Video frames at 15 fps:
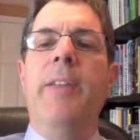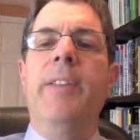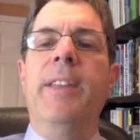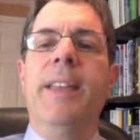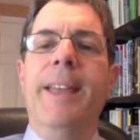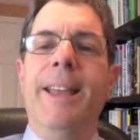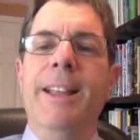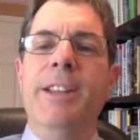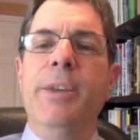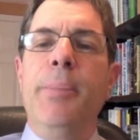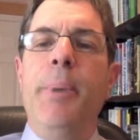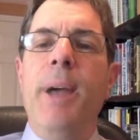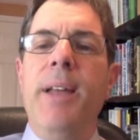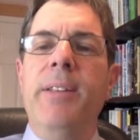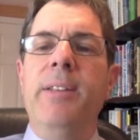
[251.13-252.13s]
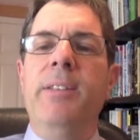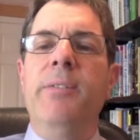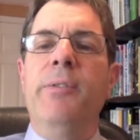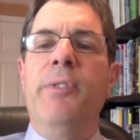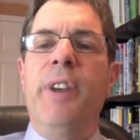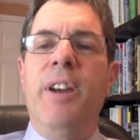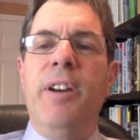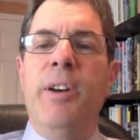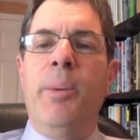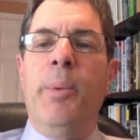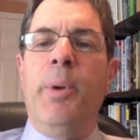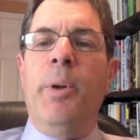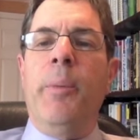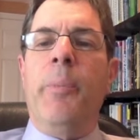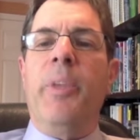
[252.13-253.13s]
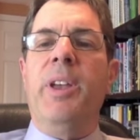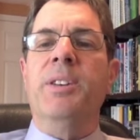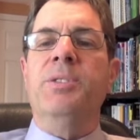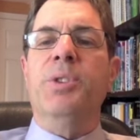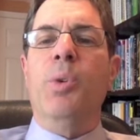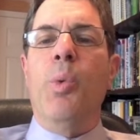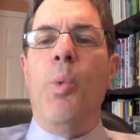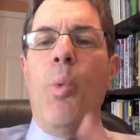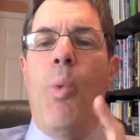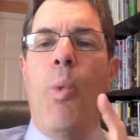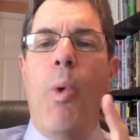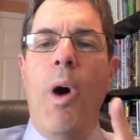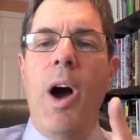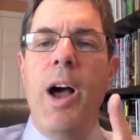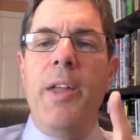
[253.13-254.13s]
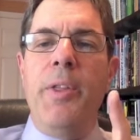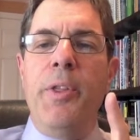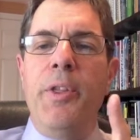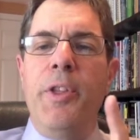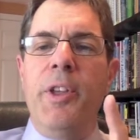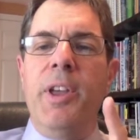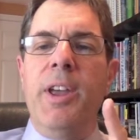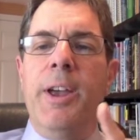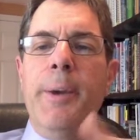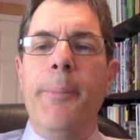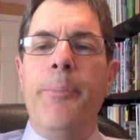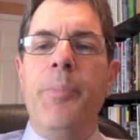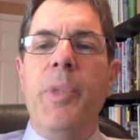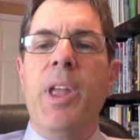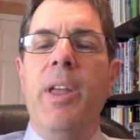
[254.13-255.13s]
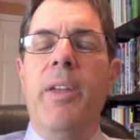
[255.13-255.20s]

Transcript: The independent variable is the one thing